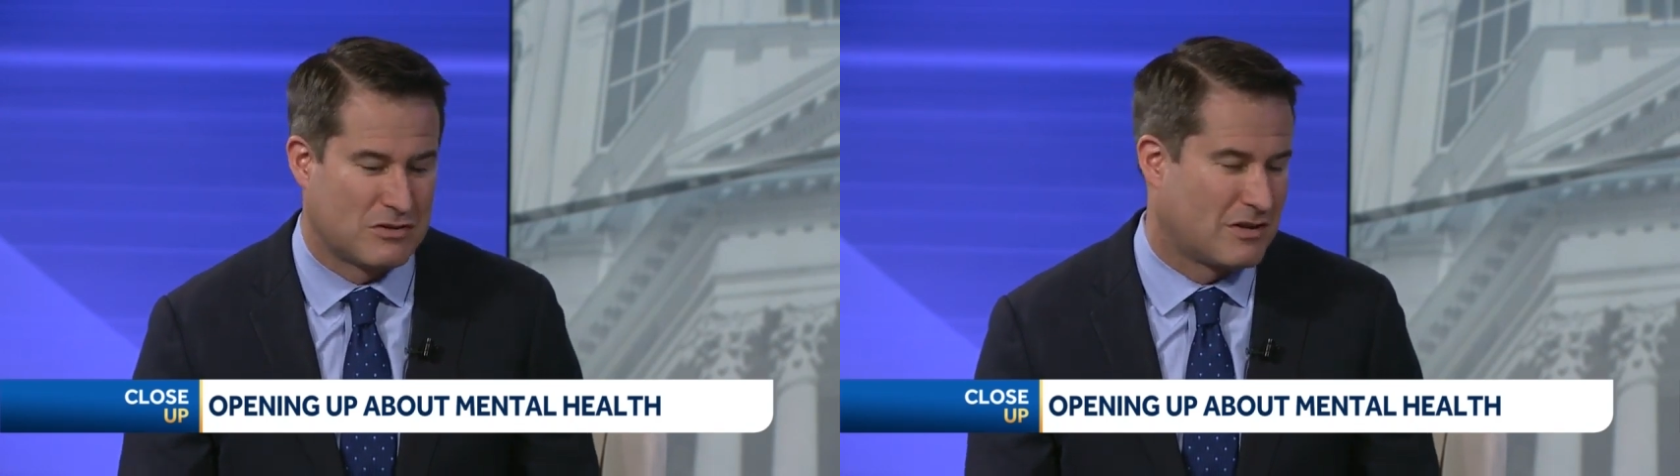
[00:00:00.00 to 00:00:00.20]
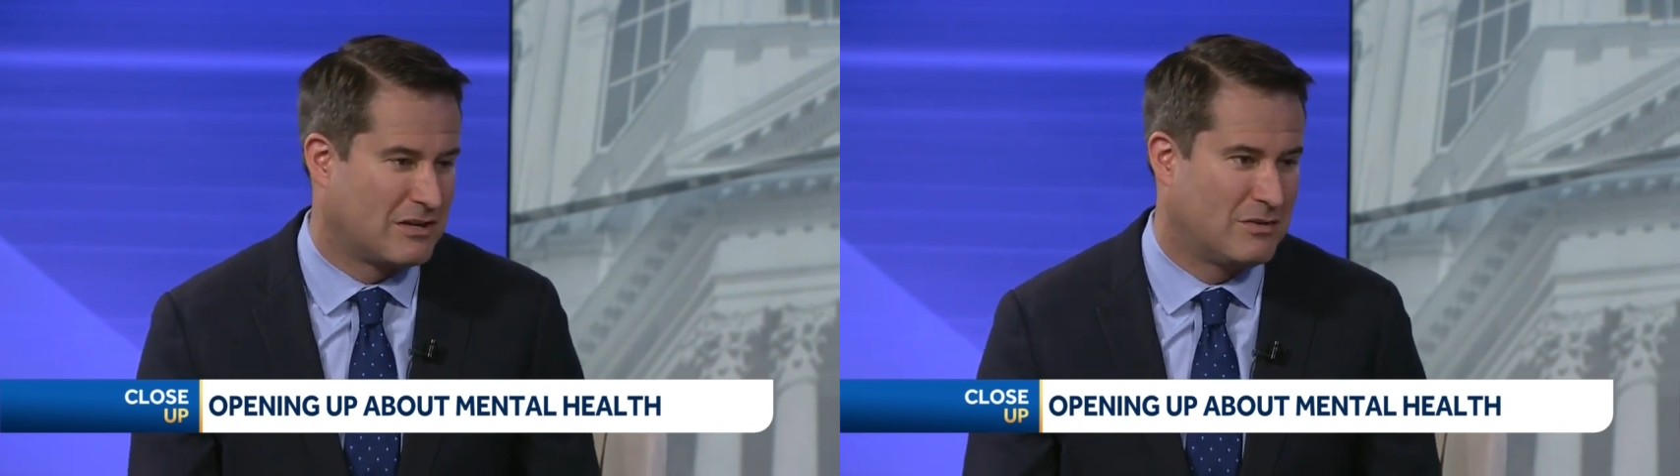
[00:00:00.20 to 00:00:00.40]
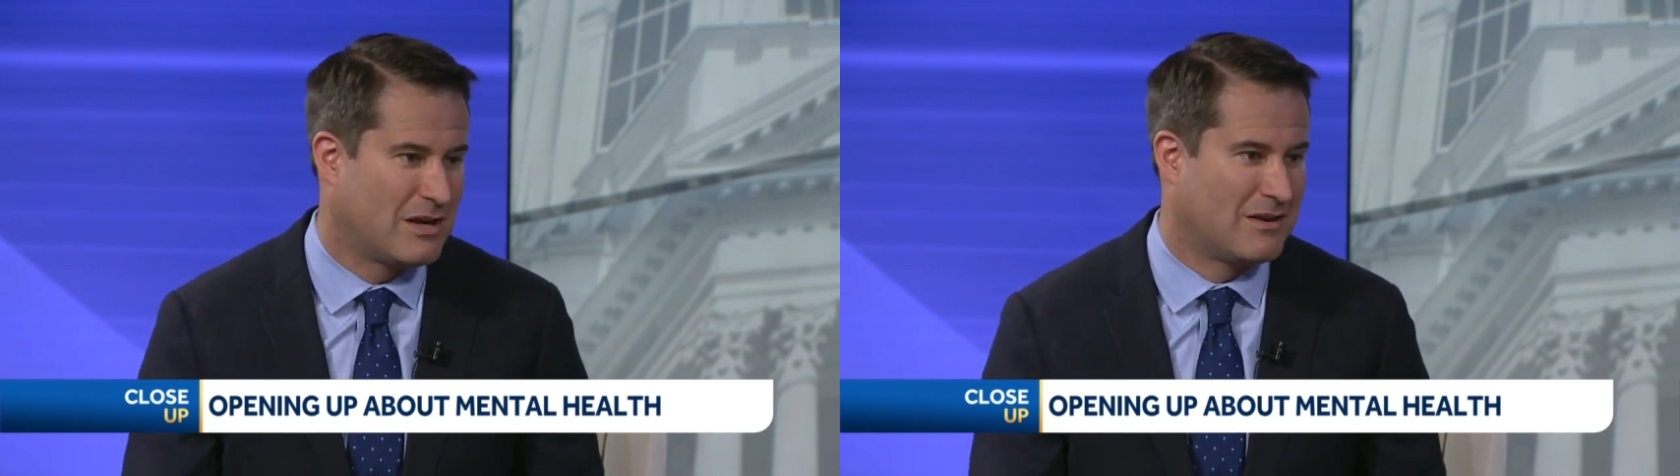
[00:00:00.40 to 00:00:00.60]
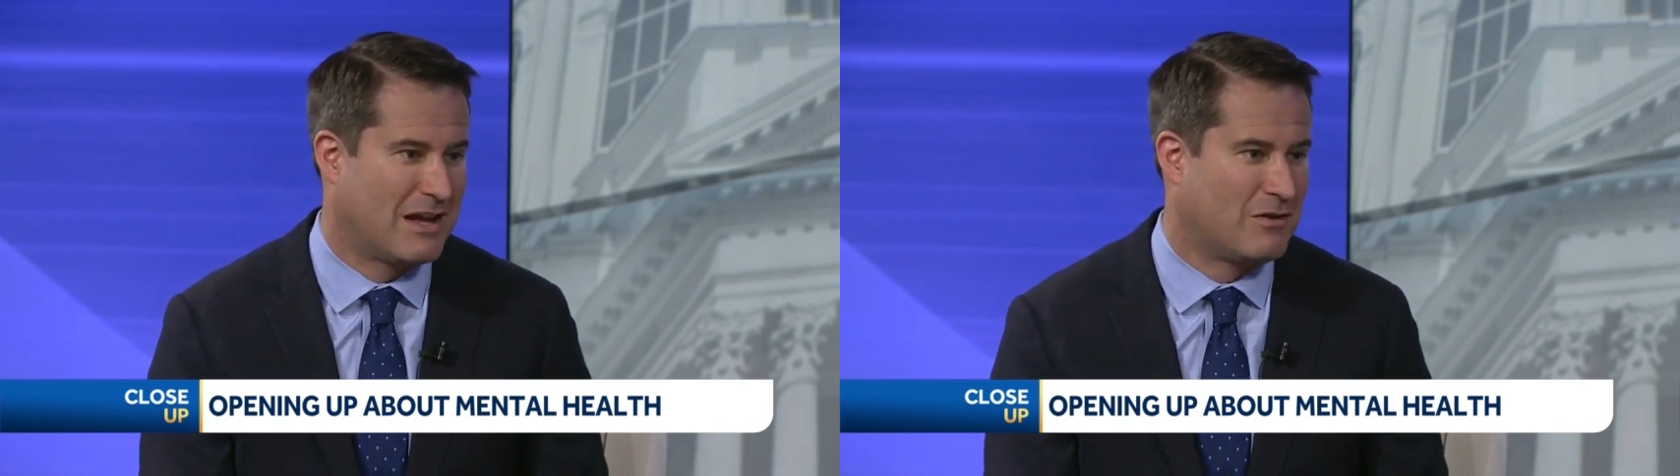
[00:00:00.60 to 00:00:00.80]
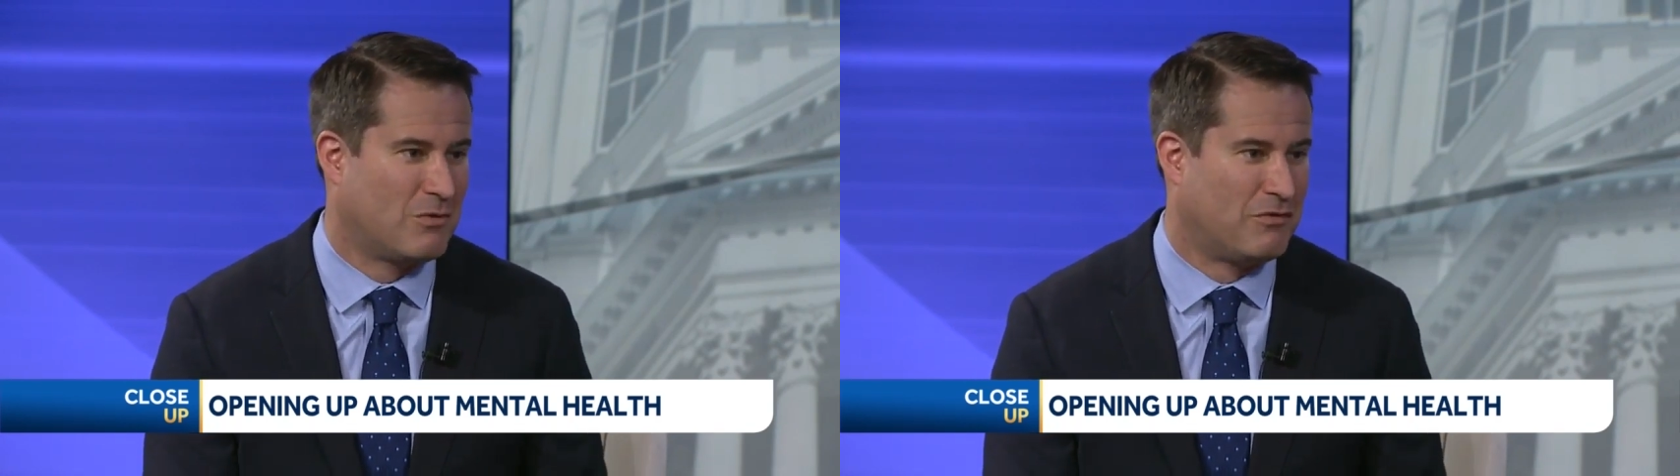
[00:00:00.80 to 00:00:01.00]
just like you get
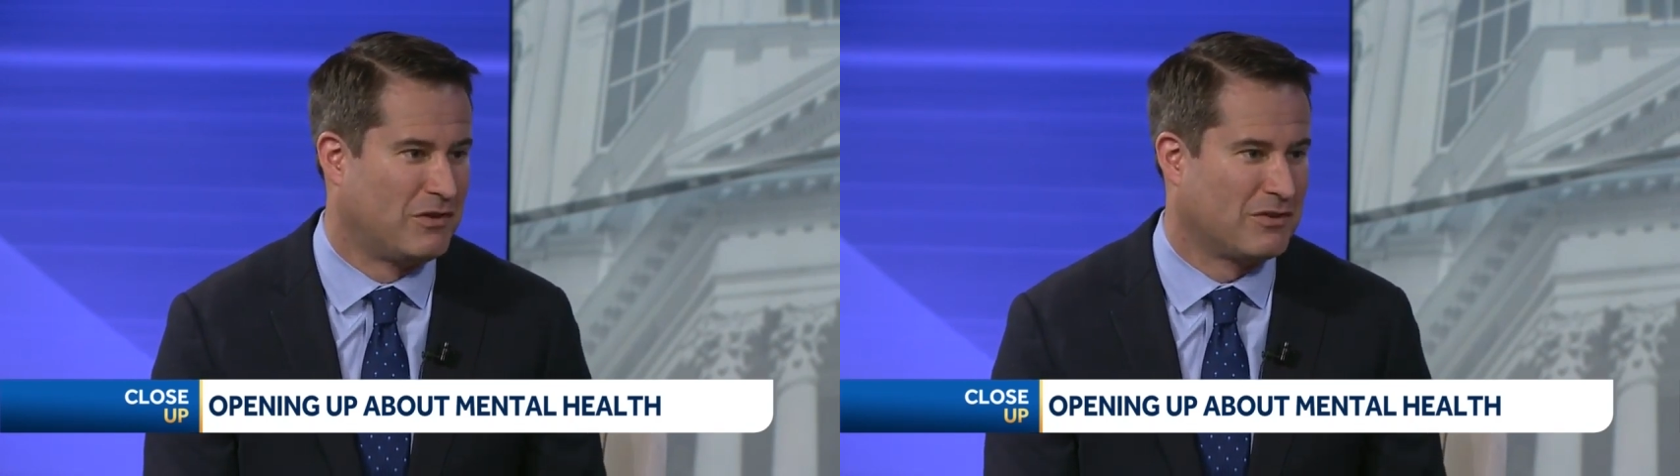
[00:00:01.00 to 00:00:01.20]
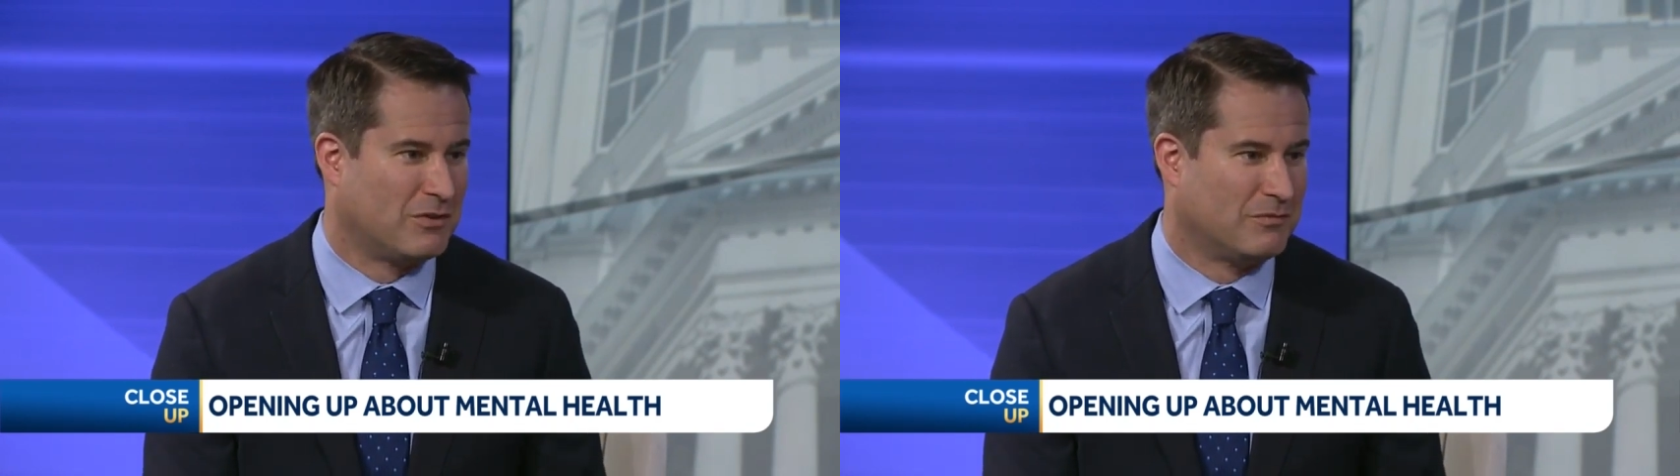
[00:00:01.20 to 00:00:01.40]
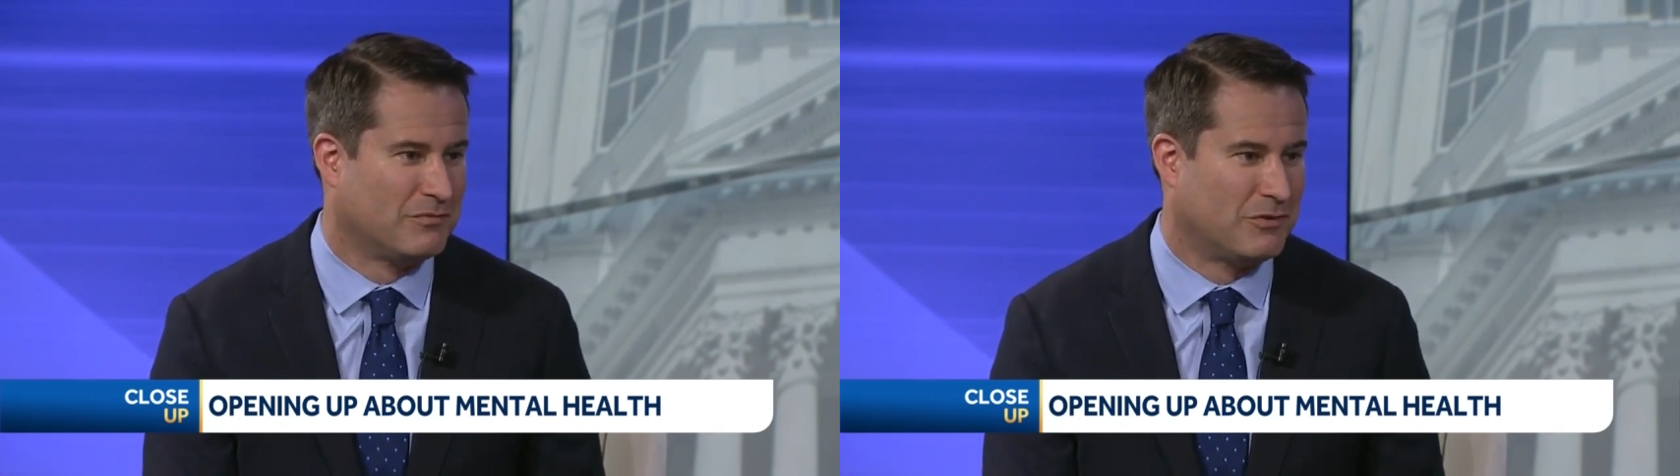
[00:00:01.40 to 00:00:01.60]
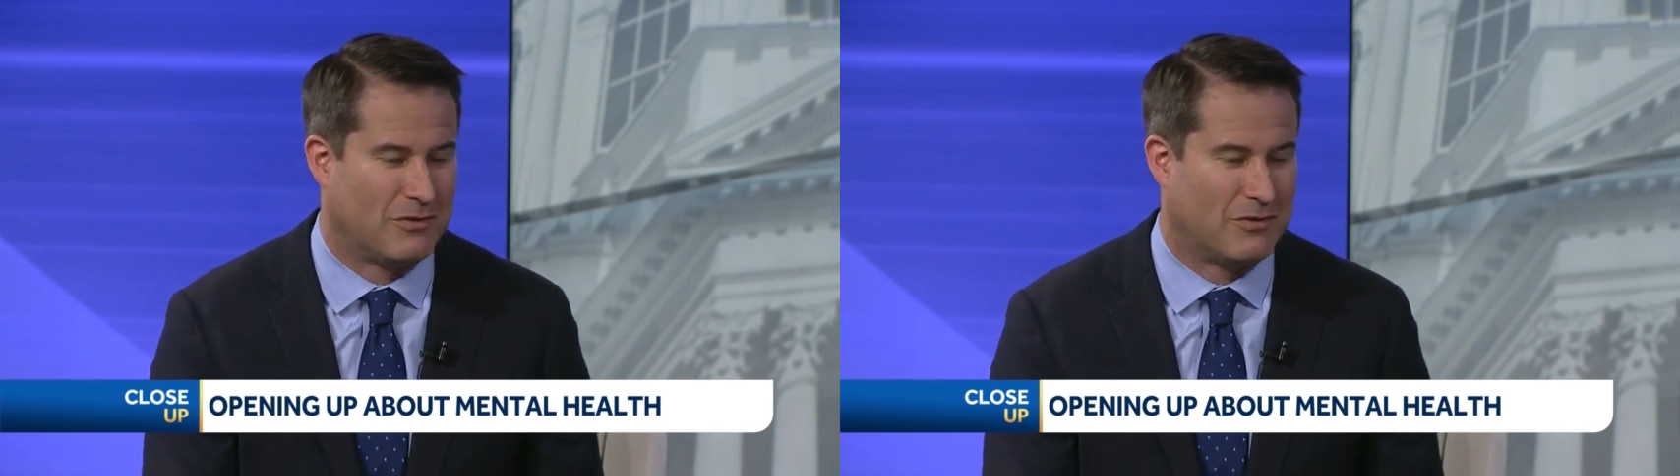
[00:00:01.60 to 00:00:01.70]
an annual physical.